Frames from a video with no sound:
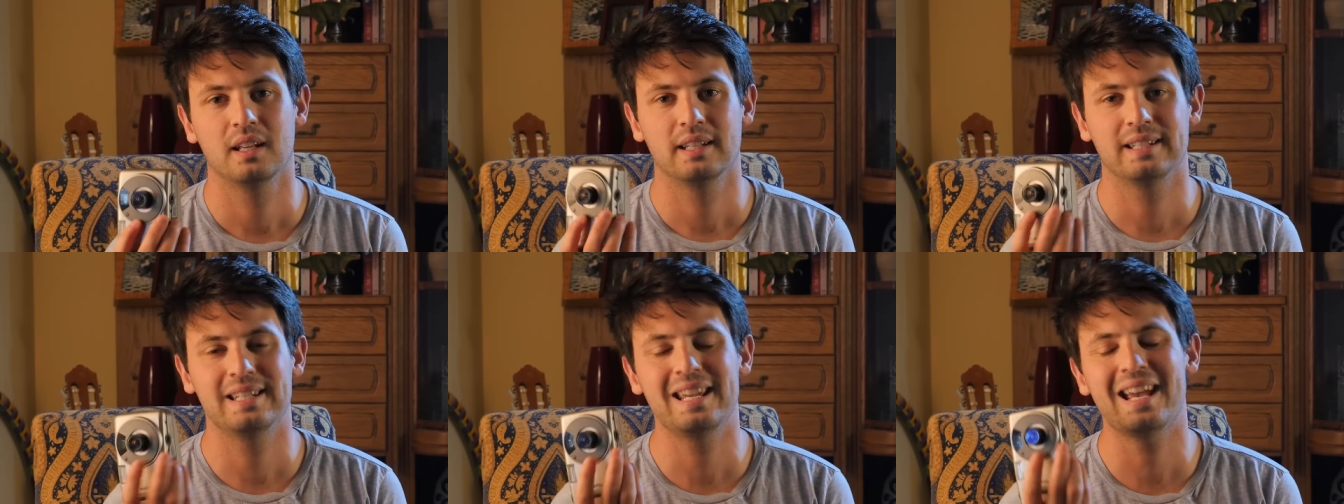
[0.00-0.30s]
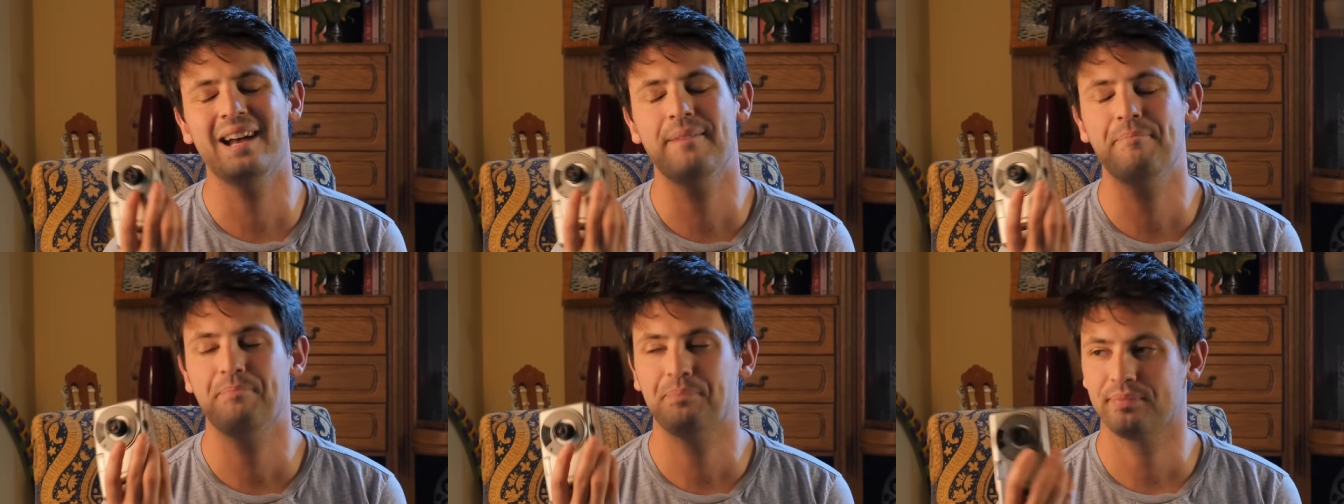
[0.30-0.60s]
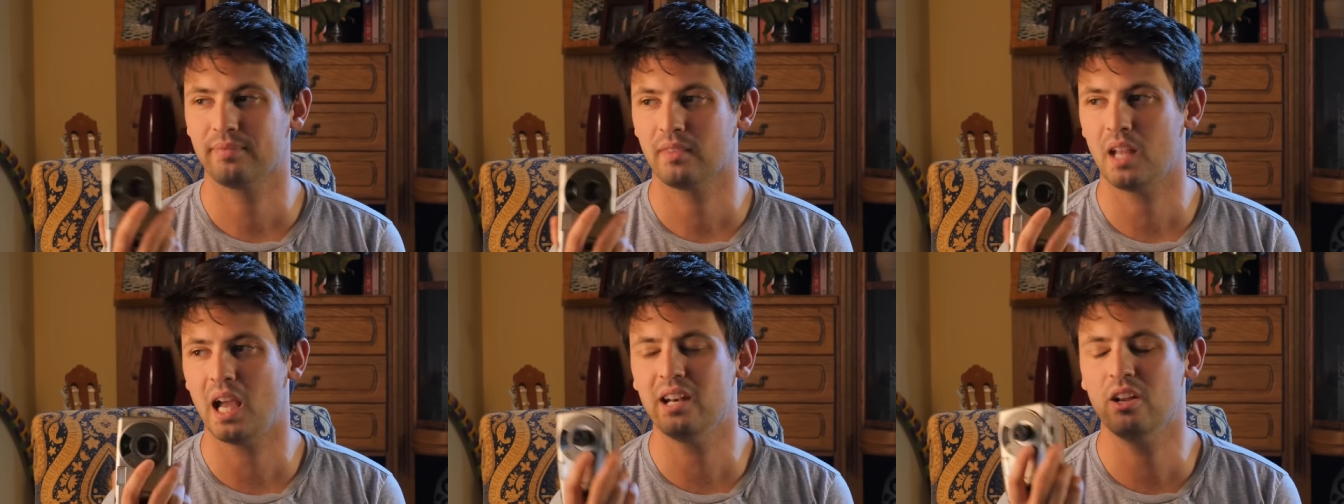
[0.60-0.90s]
Yeah,
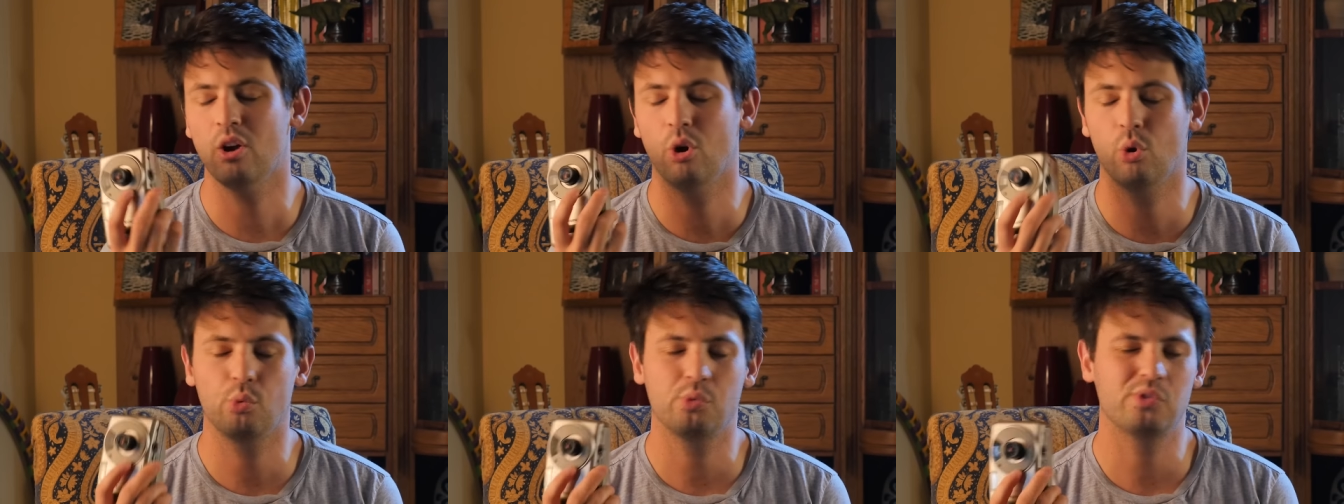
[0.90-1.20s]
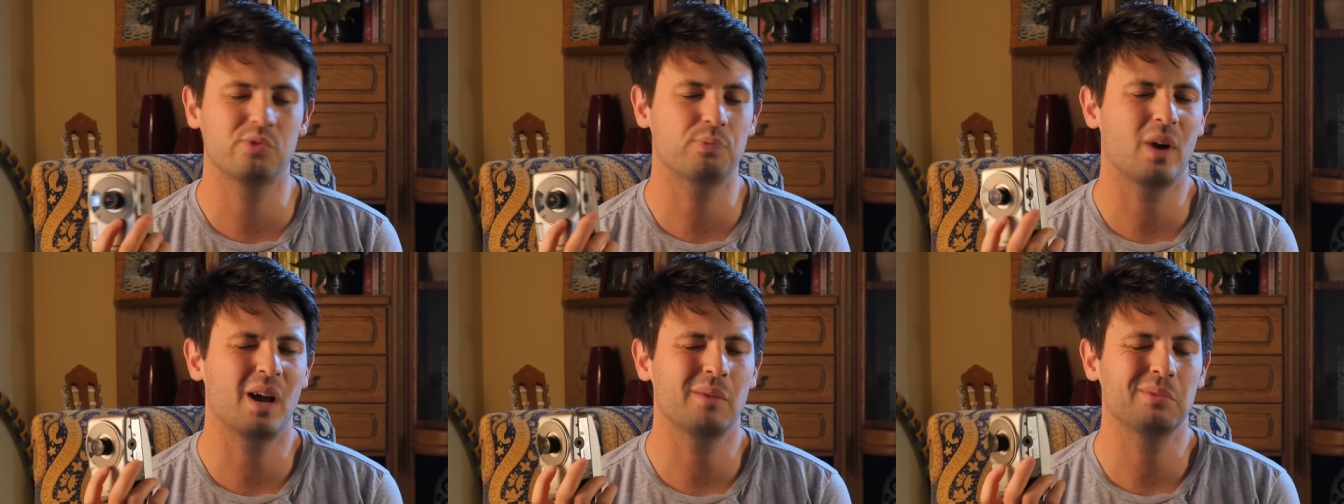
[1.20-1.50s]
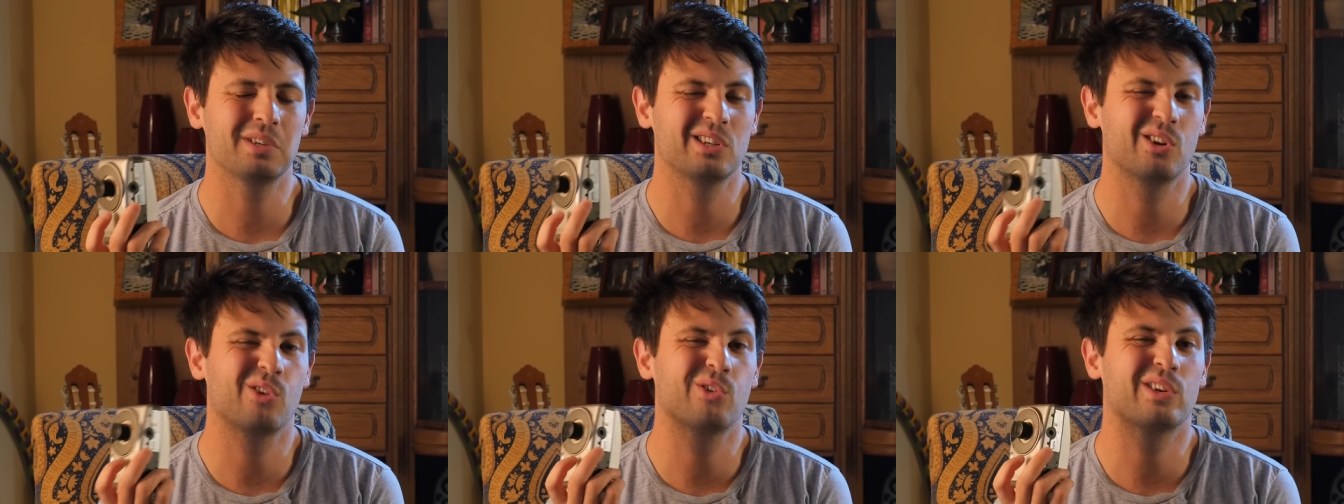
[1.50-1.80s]
I know, it was
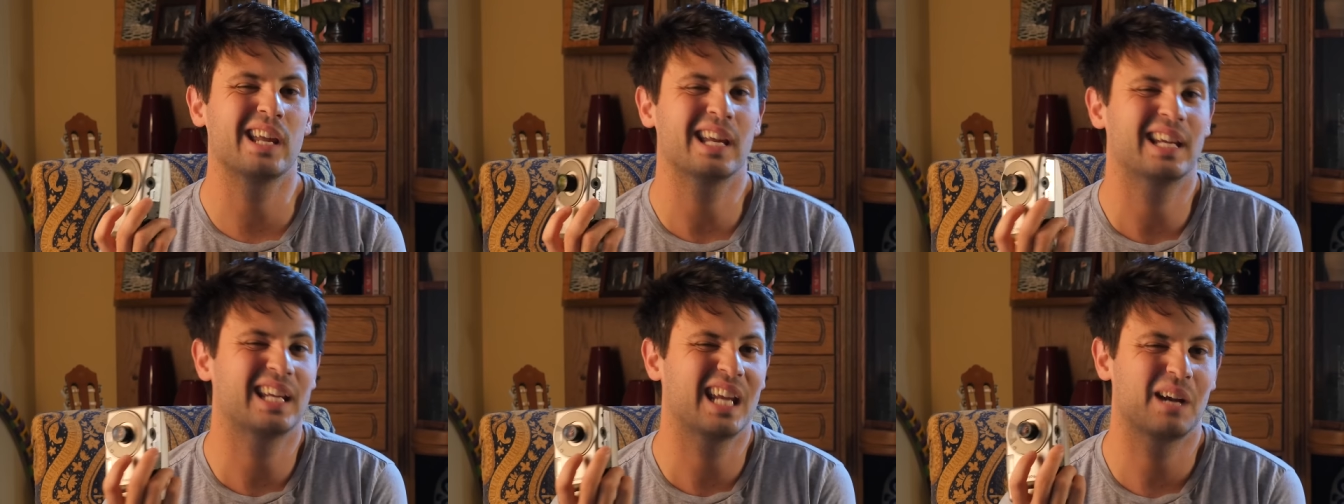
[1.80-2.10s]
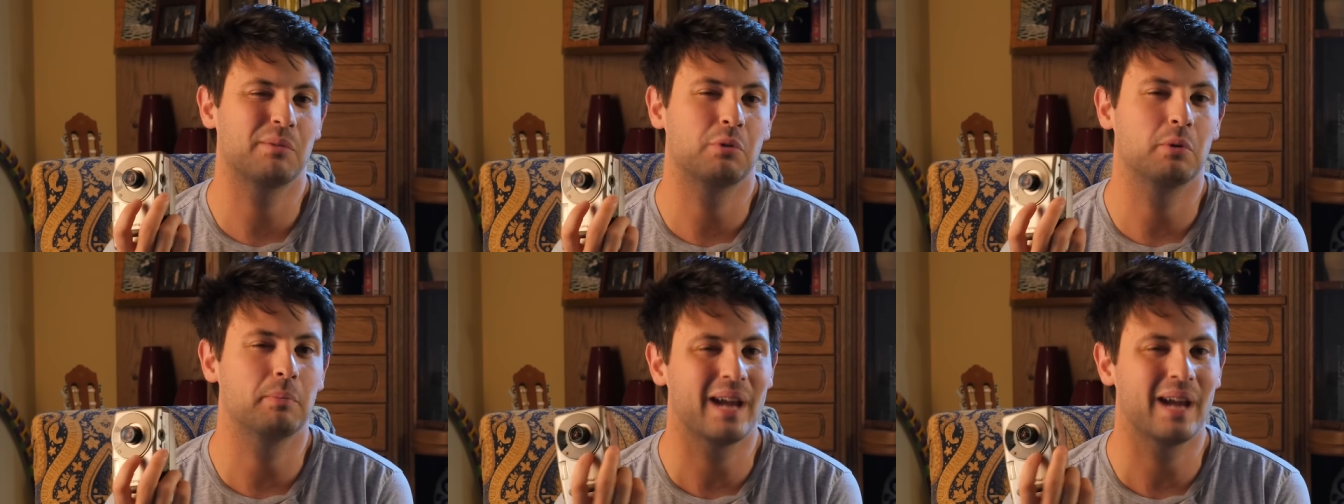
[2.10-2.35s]
probably an okay camera